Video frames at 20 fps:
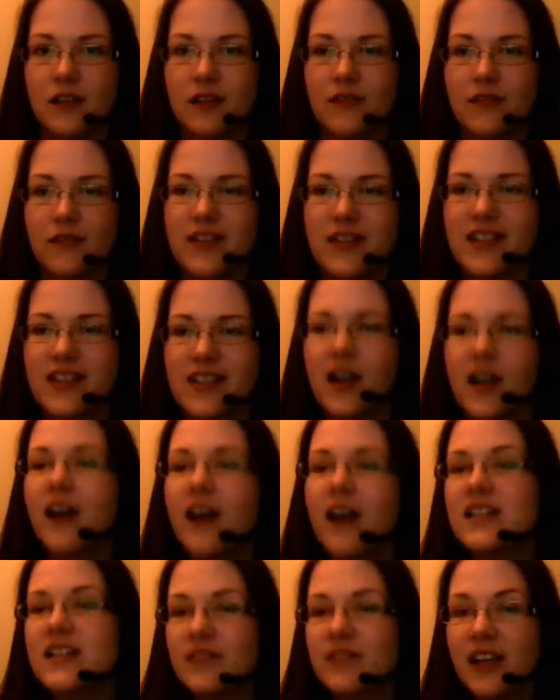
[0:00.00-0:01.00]
these are
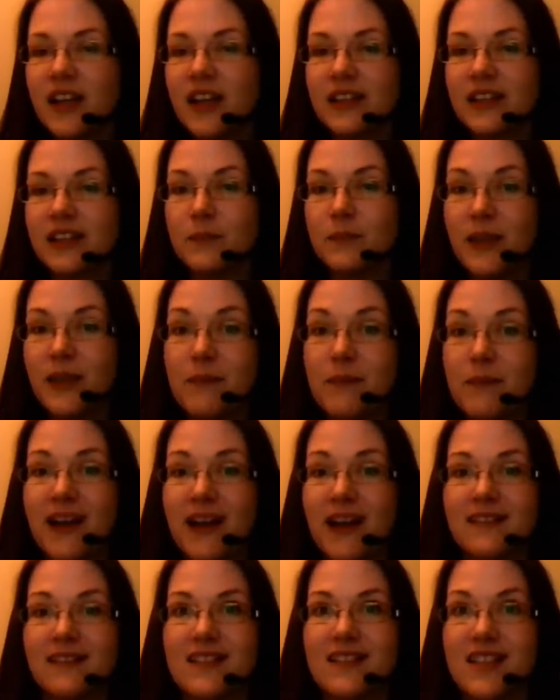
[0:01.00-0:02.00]
kind of like the big
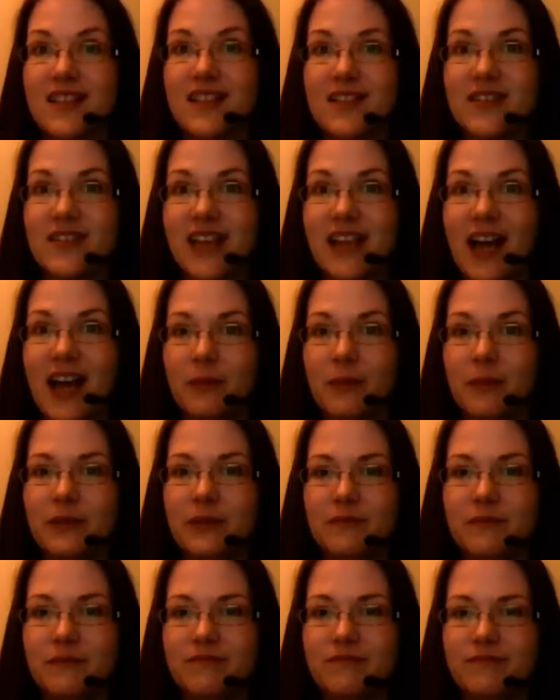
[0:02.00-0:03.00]
battles that used to
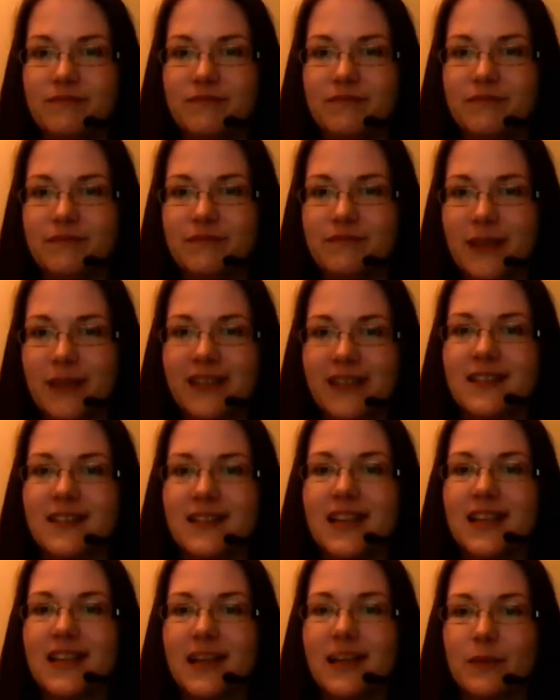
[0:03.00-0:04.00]
happen back in the
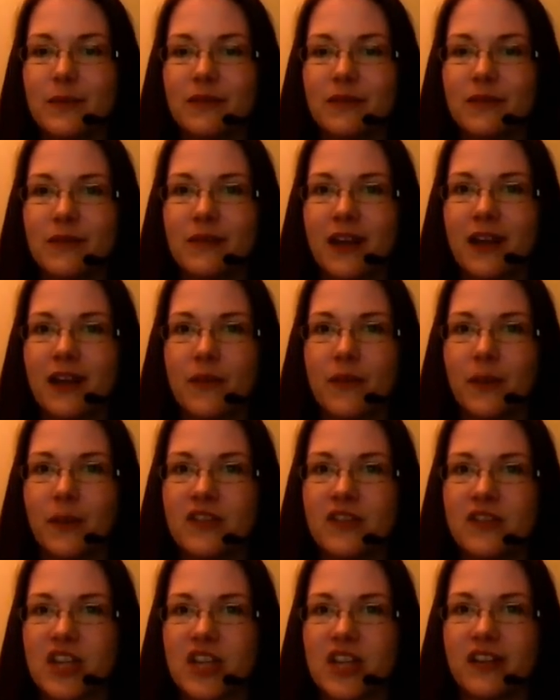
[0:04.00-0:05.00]
day, but without the
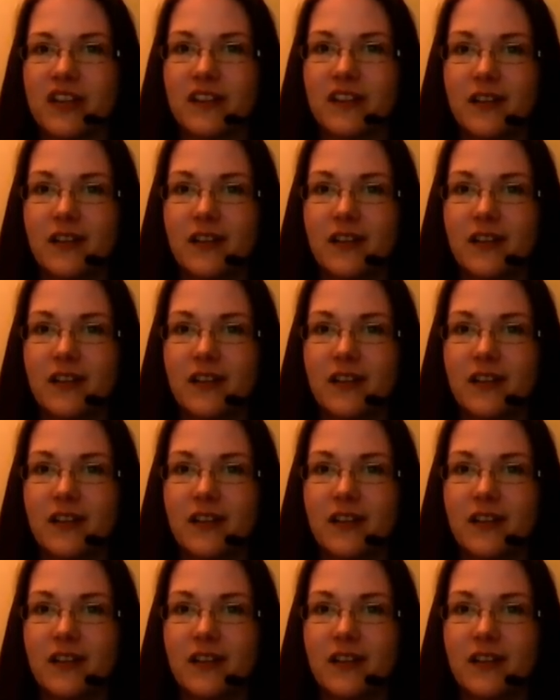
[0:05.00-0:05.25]
bloodshed.